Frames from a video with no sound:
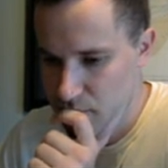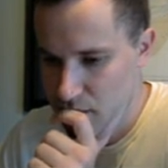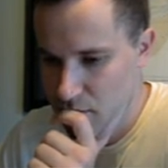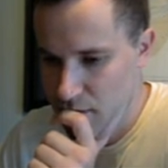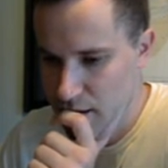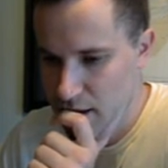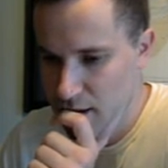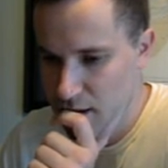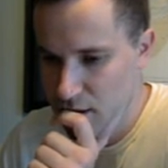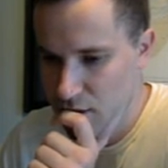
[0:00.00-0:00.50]

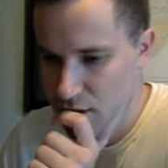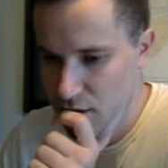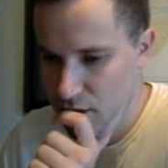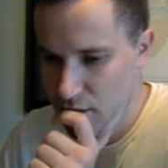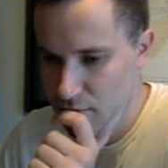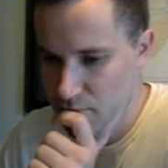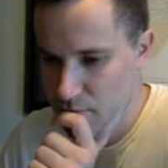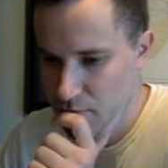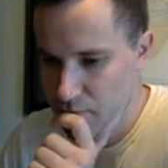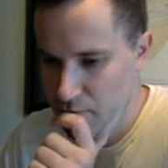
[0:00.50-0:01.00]
Okay, good.
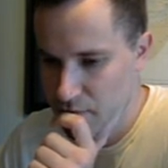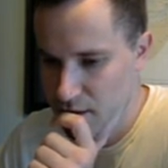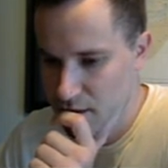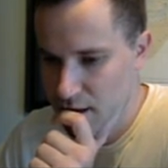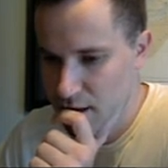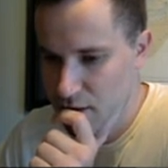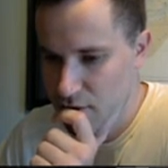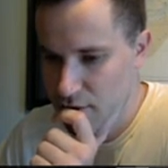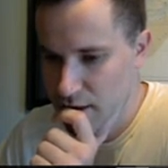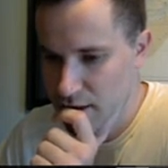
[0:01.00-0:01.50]

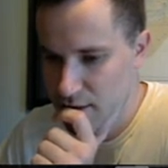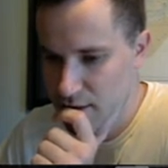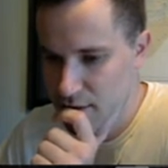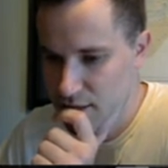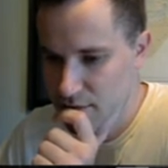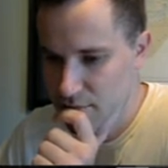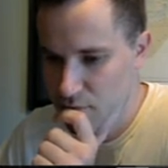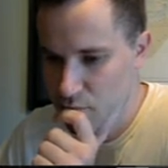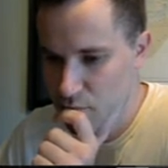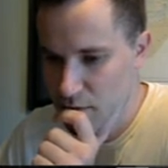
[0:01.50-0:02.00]
Yellow had
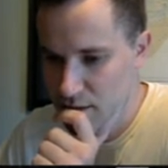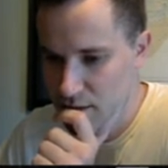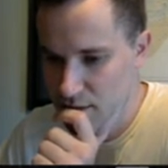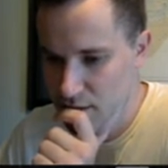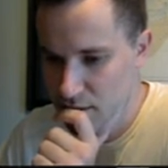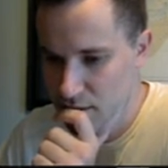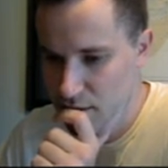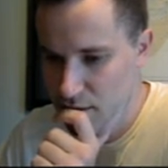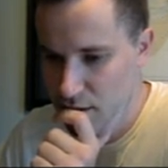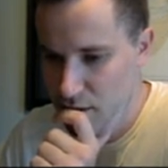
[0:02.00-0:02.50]
different ways he
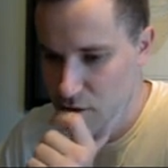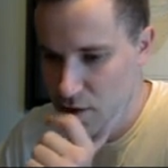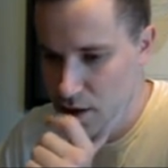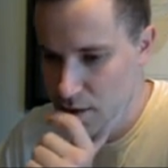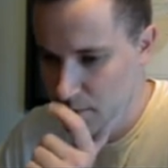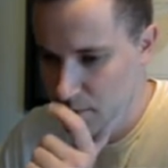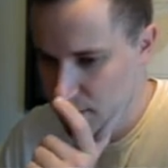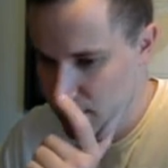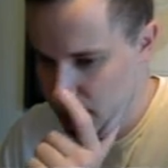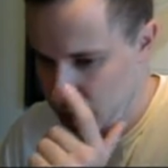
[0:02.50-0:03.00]
could go.
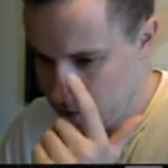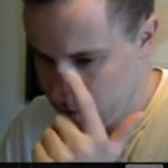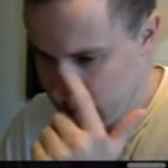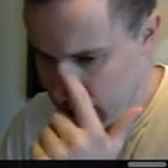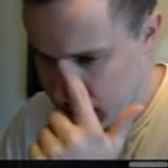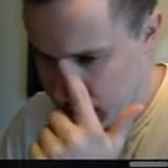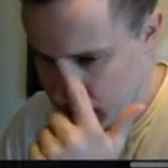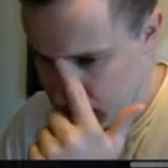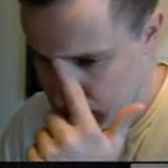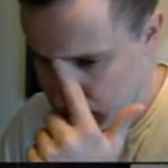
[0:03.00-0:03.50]
I'm glad
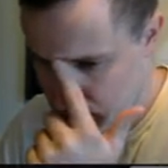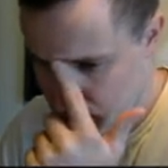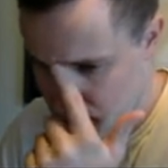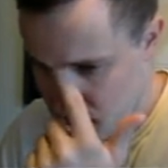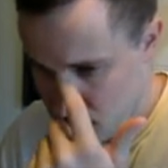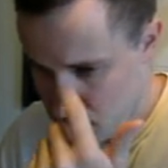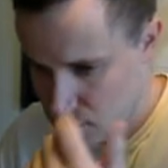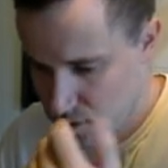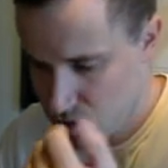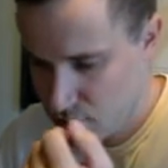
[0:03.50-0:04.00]
that it
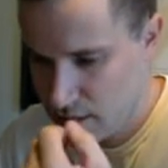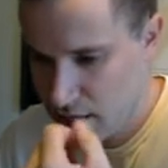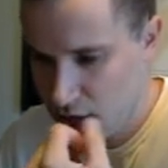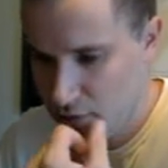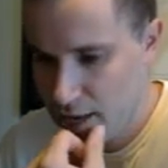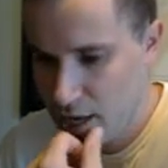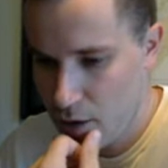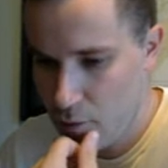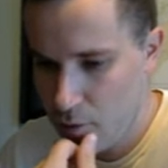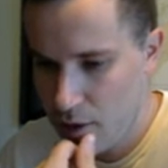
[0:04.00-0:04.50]
turned out
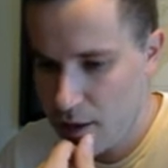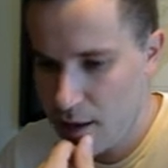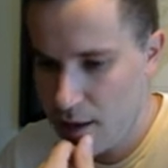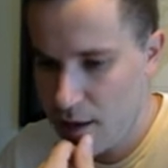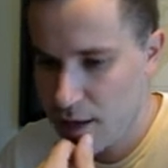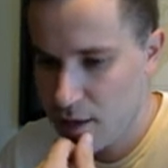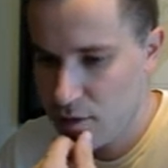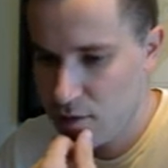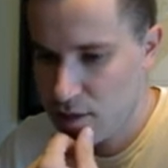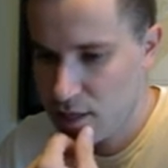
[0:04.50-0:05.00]
that way.
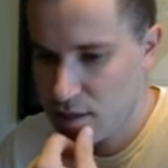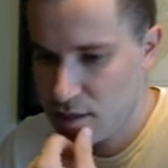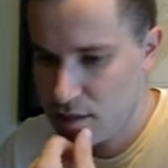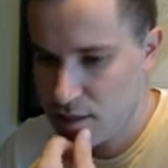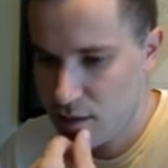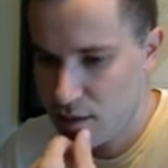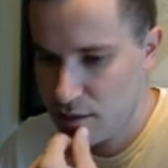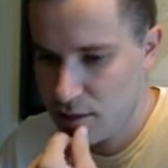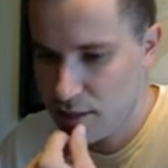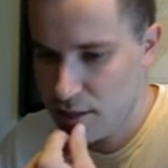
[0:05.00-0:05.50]
I don't
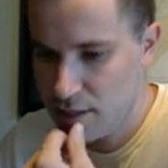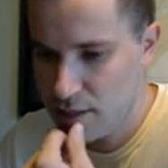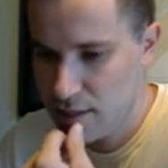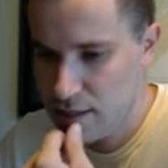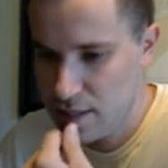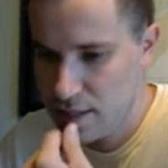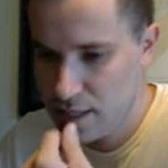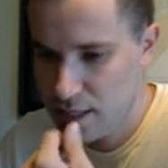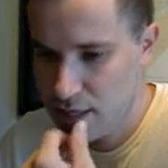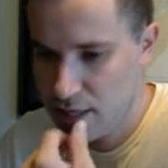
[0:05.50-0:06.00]
necessarily need
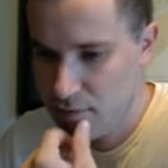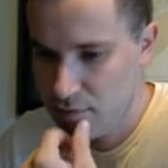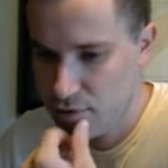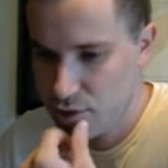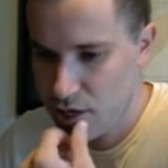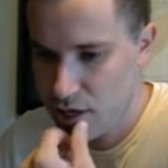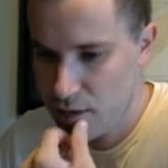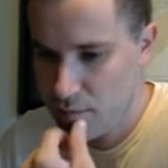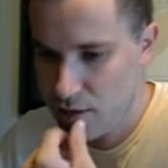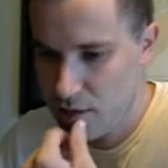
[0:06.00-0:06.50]
to give
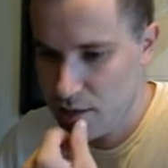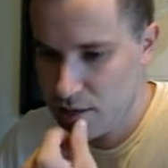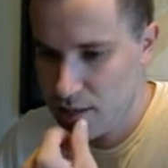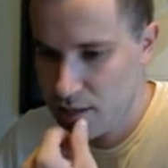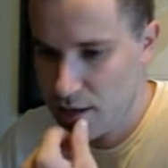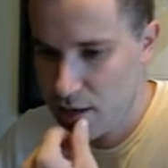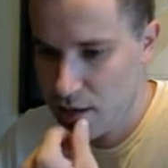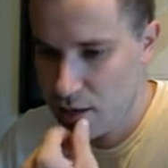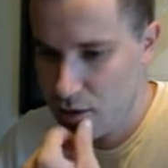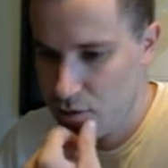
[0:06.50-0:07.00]
checkmate to
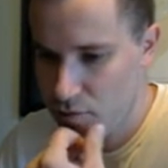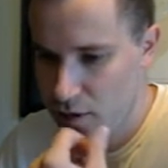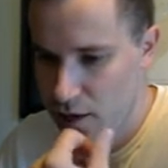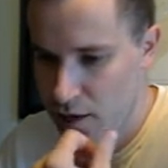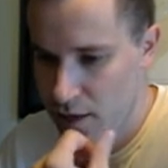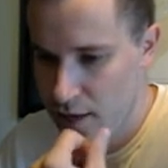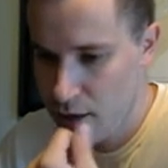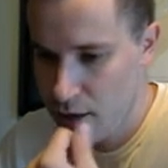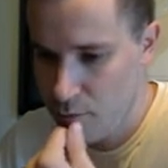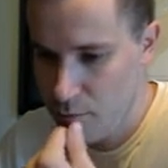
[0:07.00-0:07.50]
yellow right
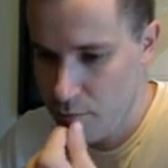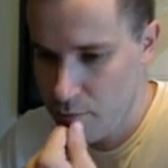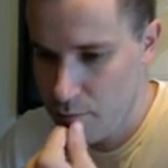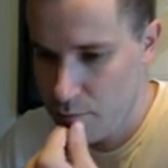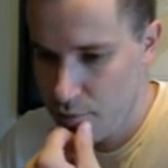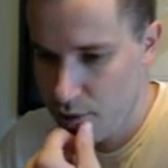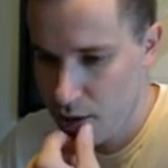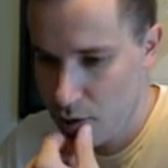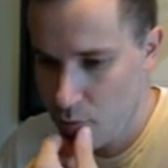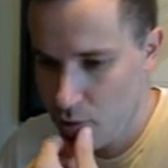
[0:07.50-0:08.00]
now,
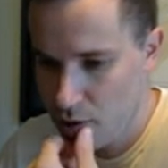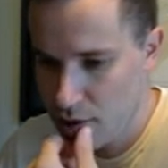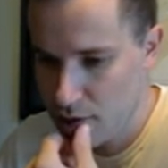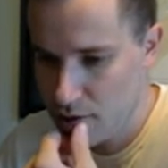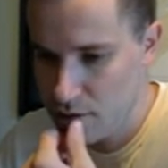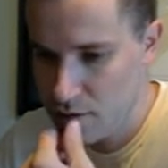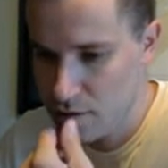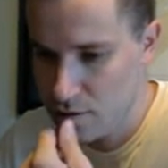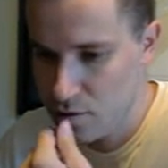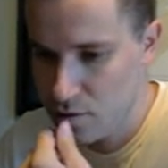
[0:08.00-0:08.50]
but I want
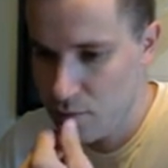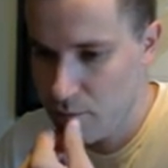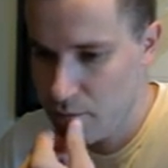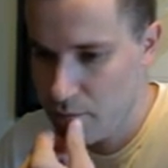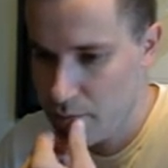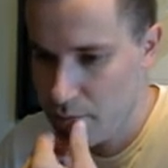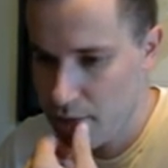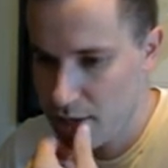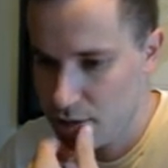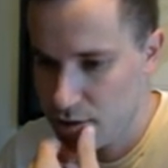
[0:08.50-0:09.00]
to
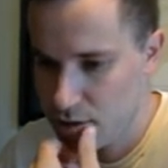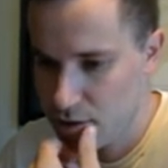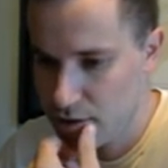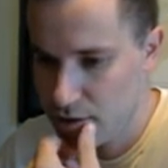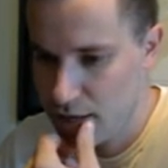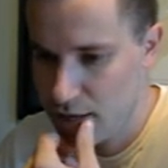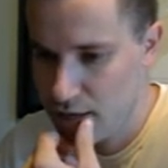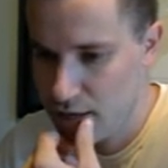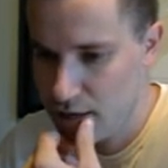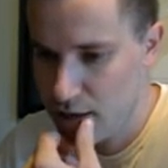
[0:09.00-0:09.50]
make sure
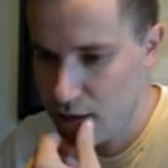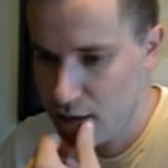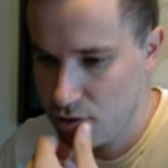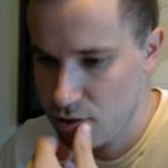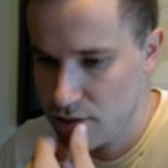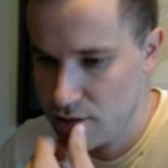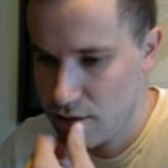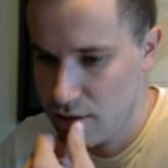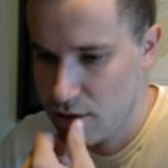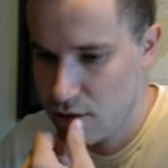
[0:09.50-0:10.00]
that
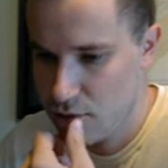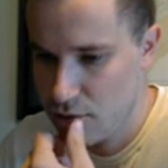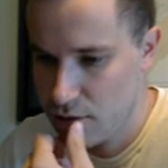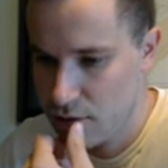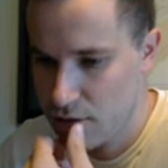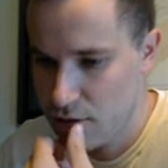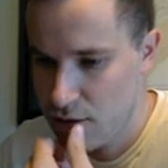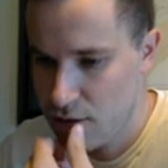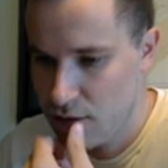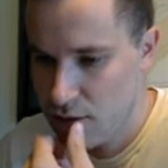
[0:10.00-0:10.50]
yellow's not going
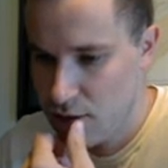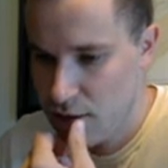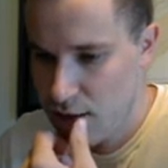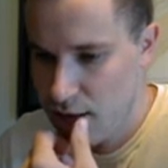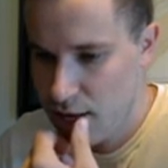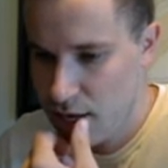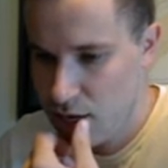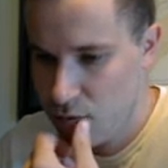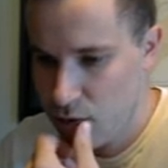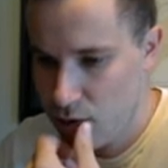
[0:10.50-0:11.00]

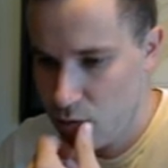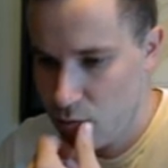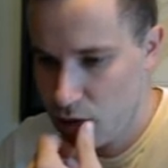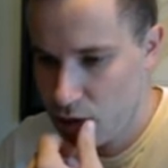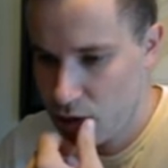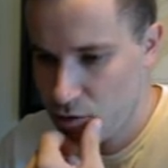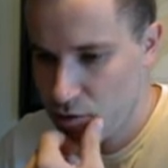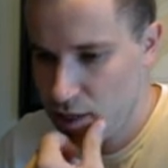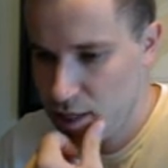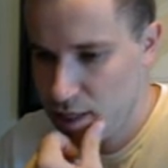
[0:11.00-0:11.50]
anywhere where
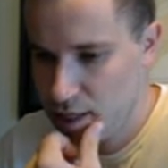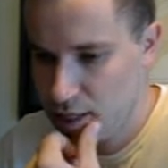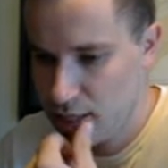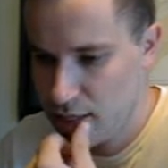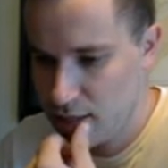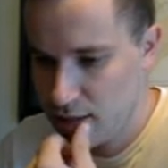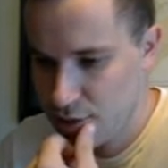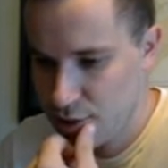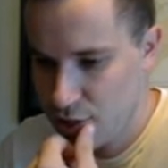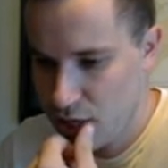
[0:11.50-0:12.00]
green can
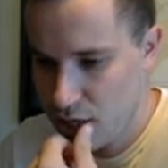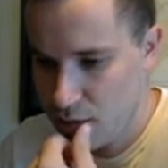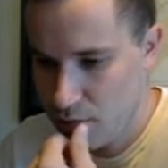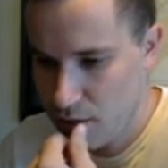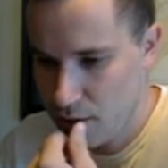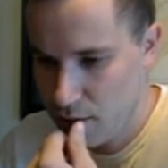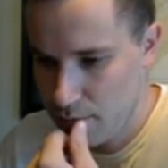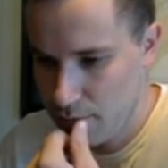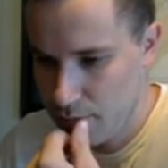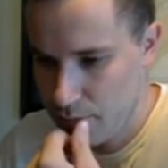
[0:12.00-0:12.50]
get the
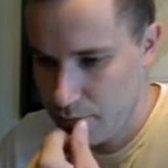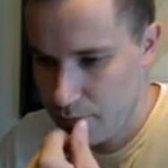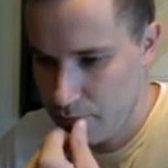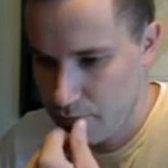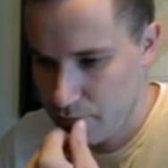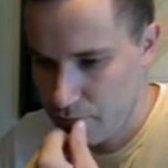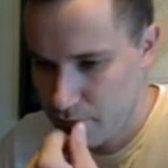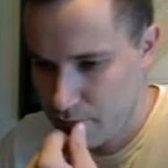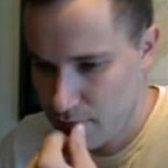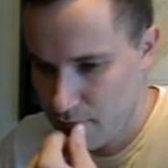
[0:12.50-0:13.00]
checkmate.
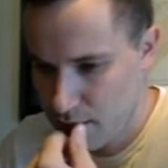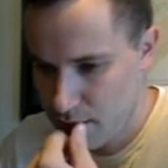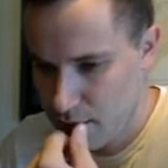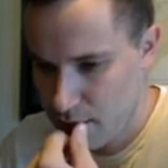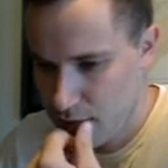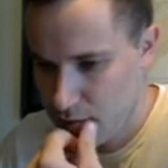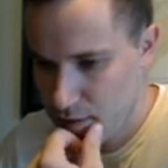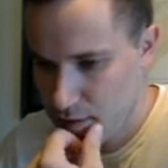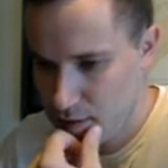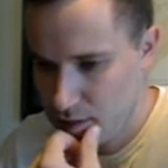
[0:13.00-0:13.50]

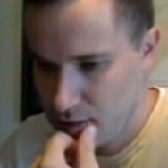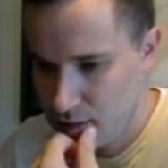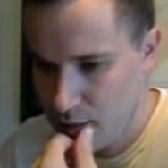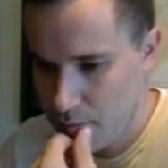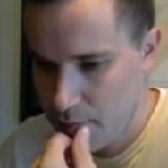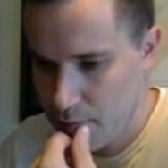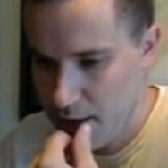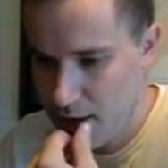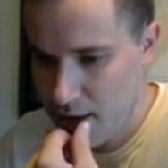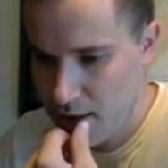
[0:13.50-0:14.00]
Let's
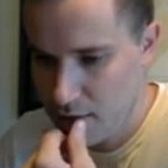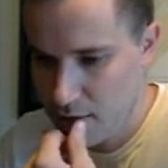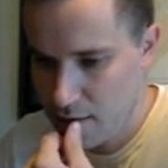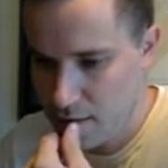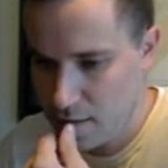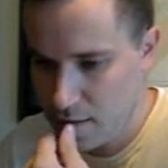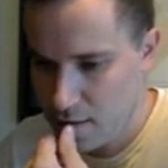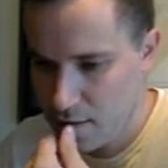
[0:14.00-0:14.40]
step back.